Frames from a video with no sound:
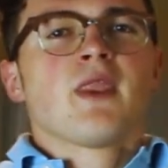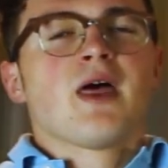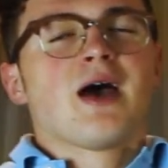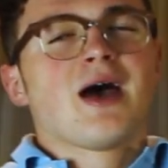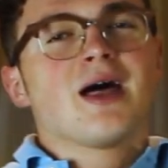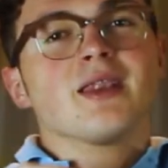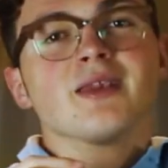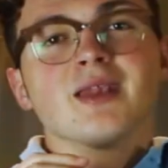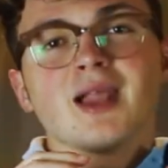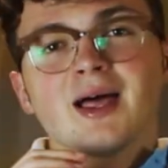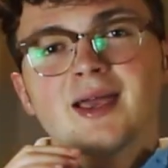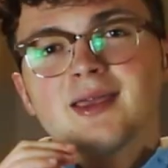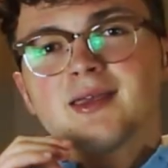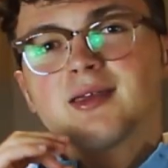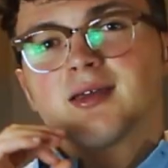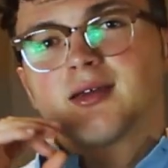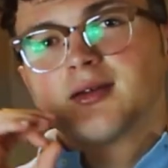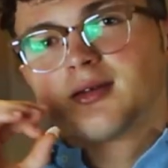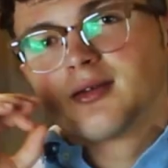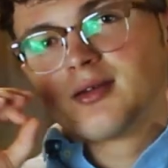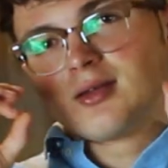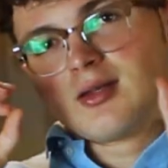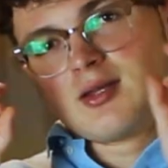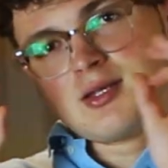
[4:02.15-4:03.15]
Unlike
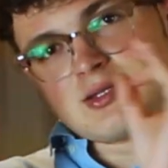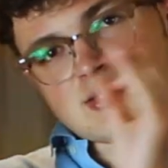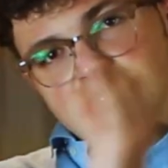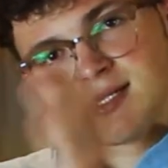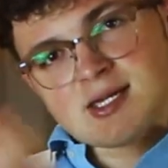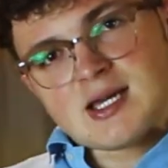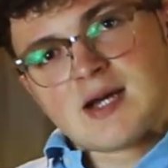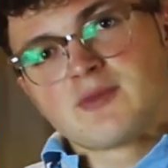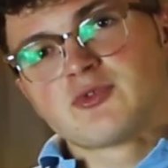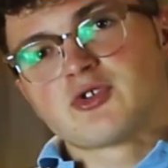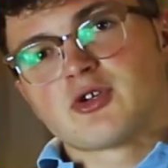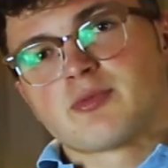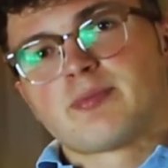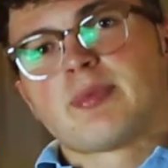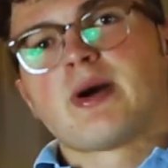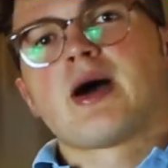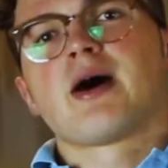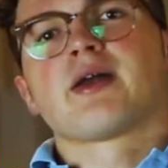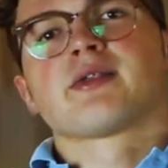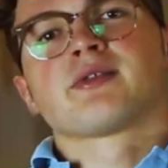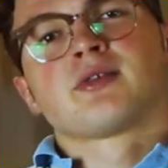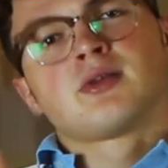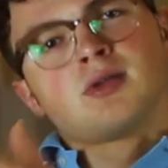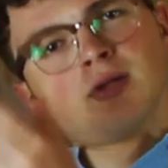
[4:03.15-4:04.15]
its
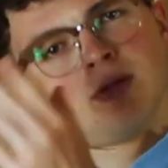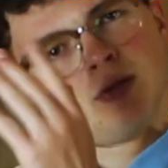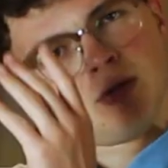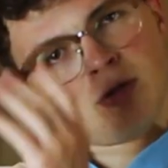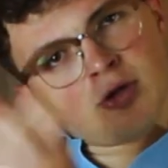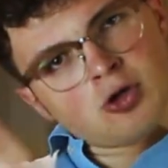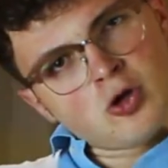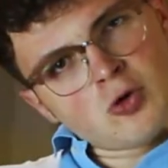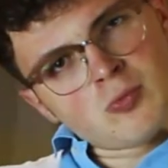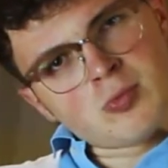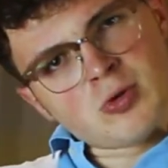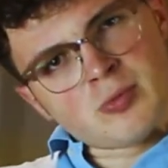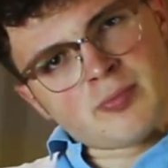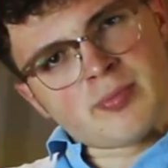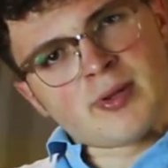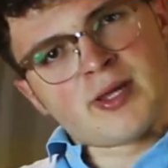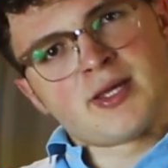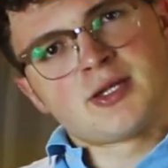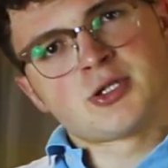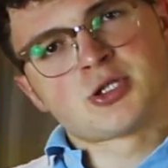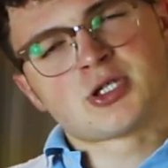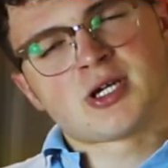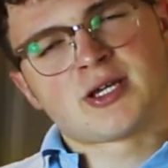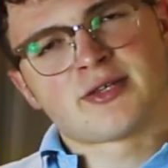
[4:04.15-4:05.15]
counterpart, the global
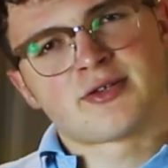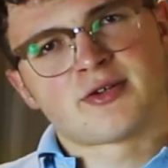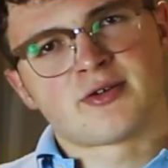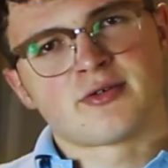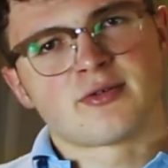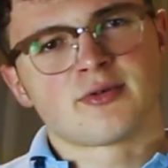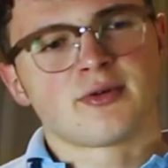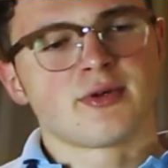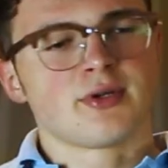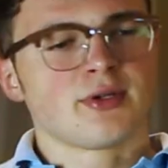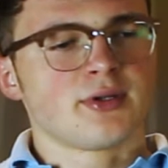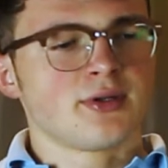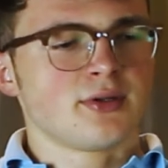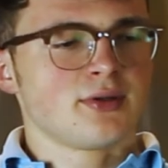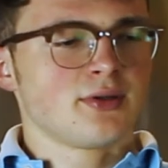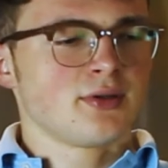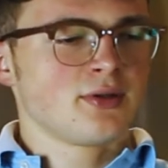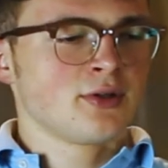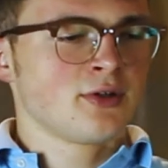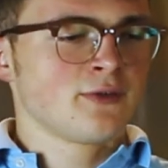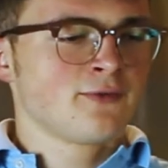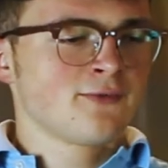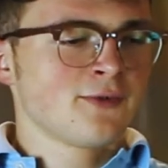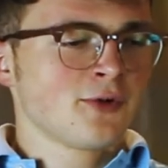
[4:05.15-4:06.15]
plane shutter,
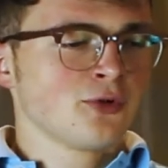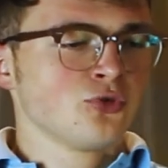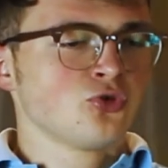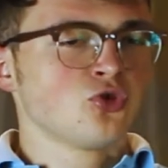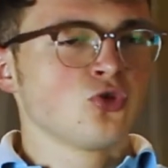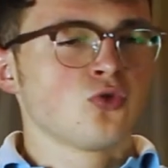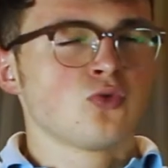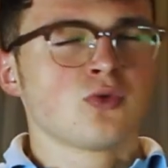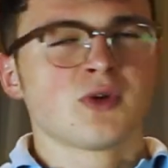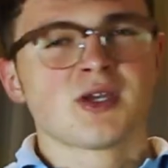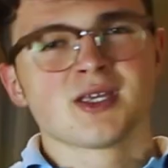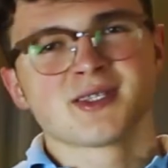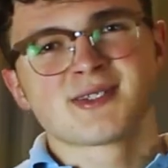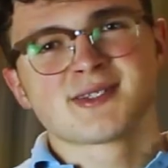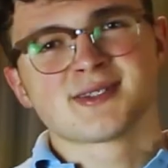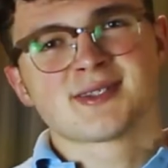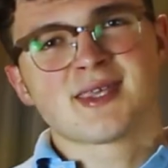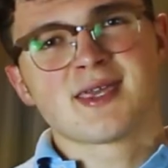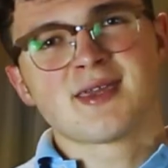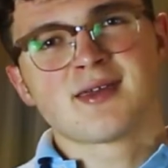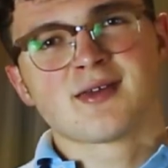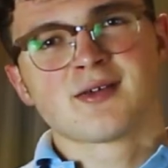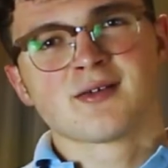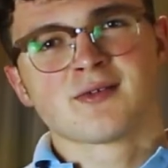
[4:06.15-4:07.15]
the photo gets
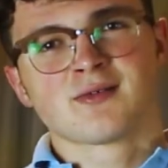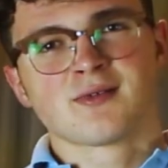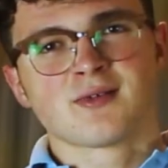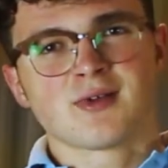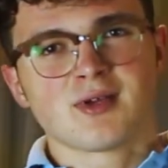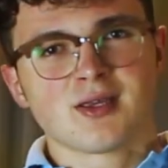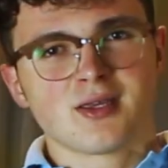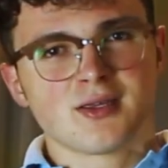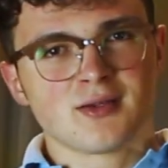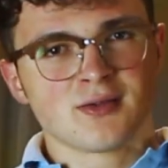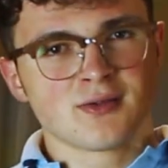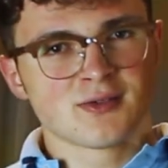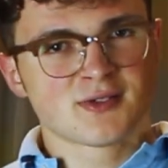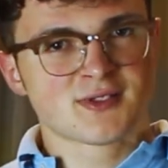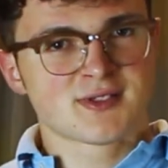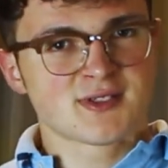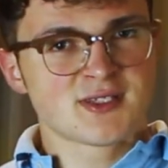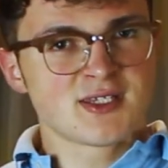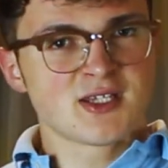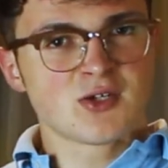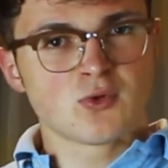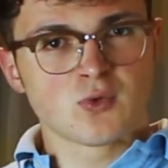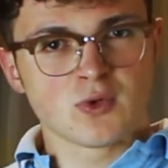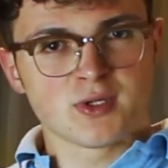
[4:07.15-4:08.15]
taken in a
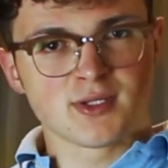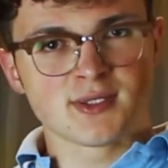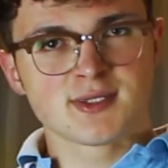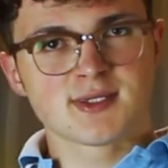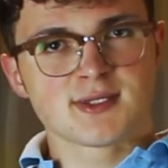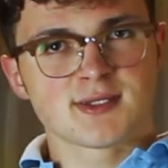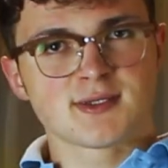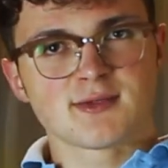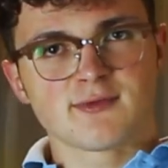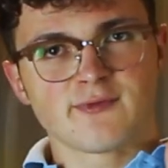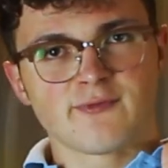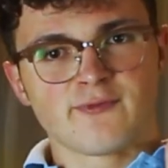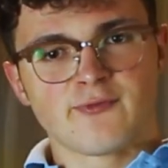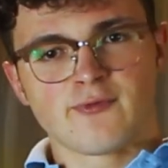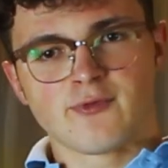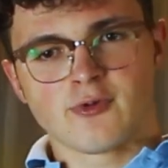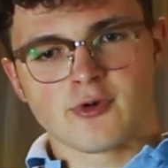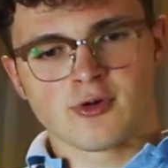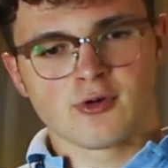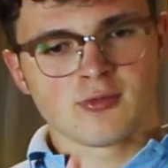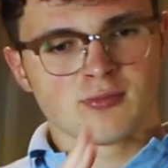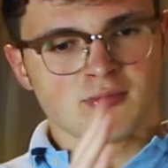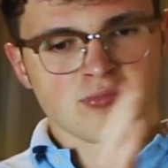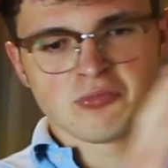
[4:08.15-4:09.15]
sequence
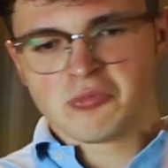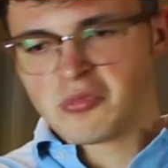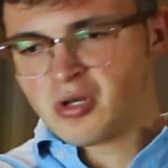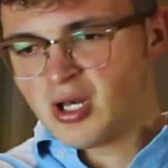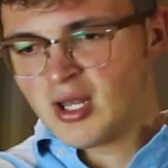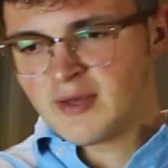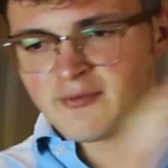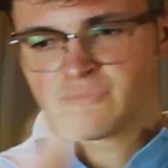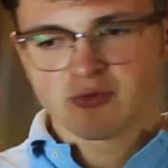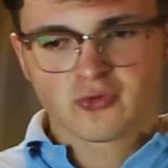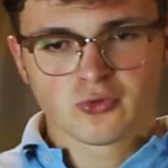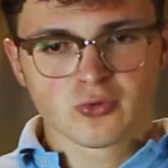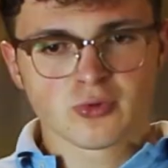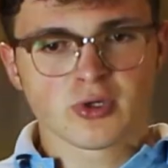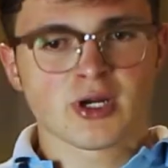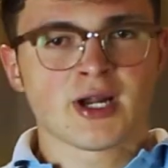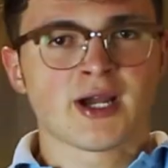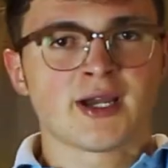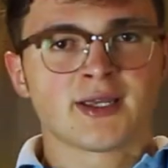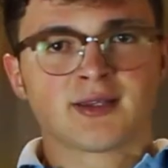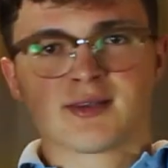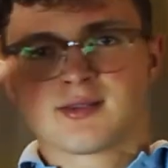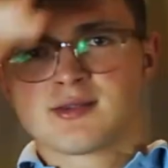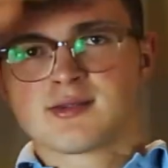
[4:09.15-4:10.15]
from left to
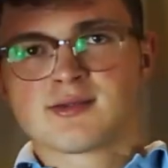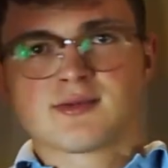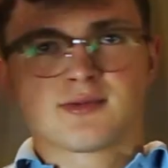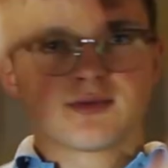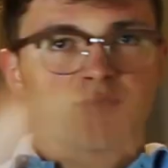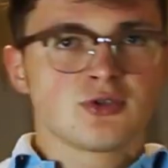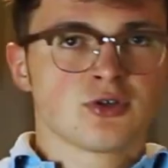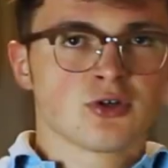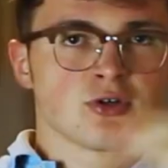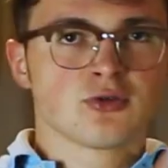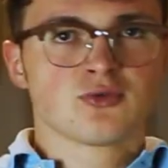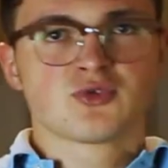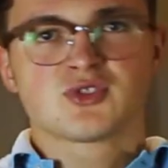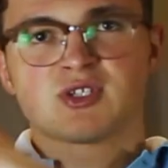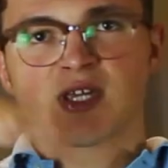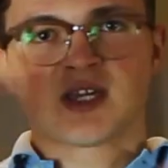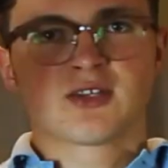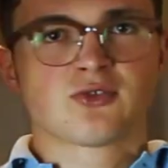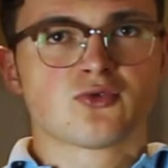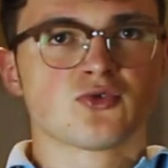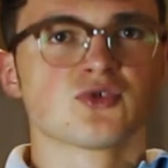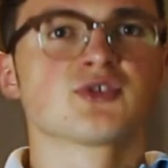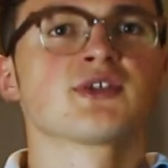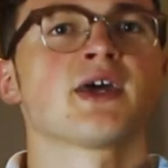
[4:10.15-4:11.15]
right,
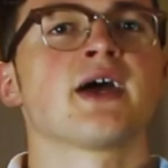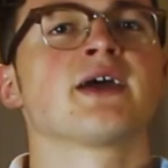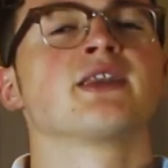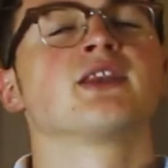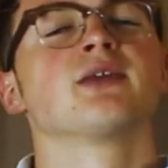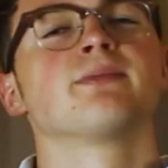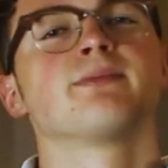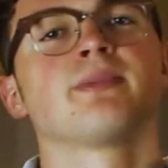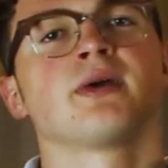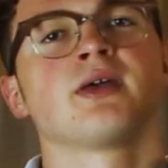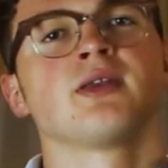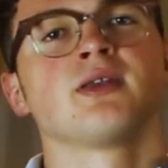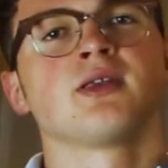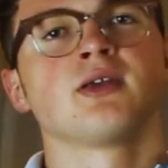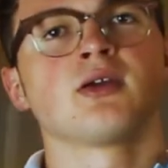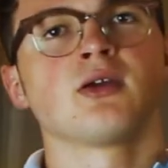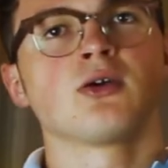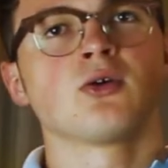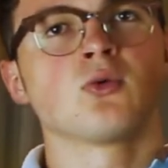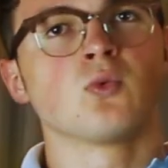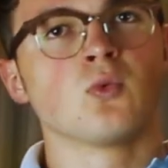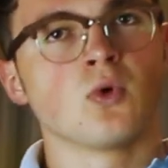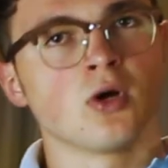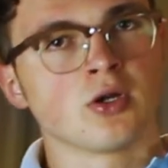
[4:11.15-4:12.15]
side to side,
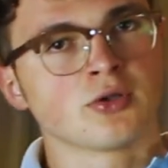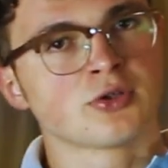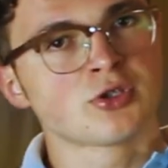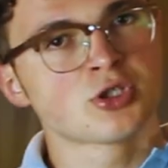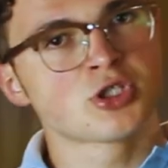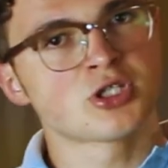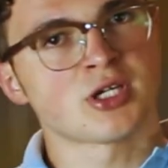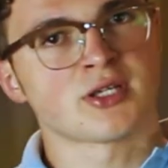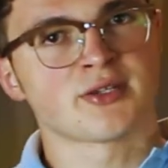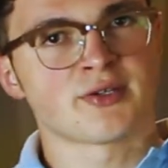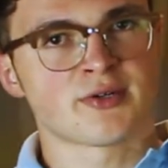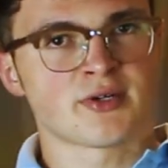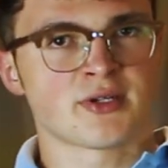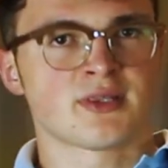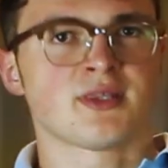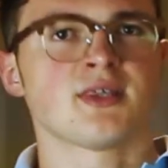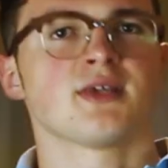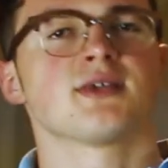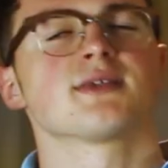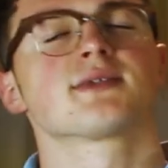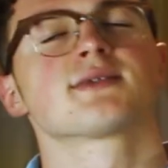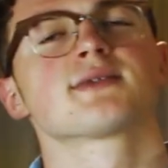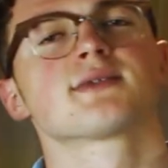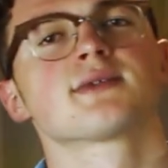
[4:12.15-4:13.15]
depending what shutter it
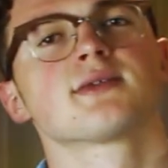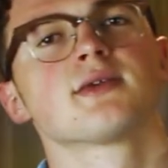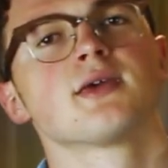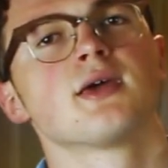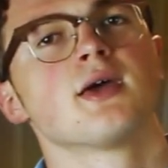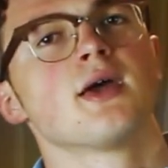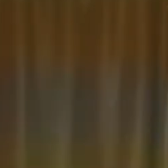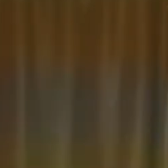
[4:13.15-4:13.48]
is.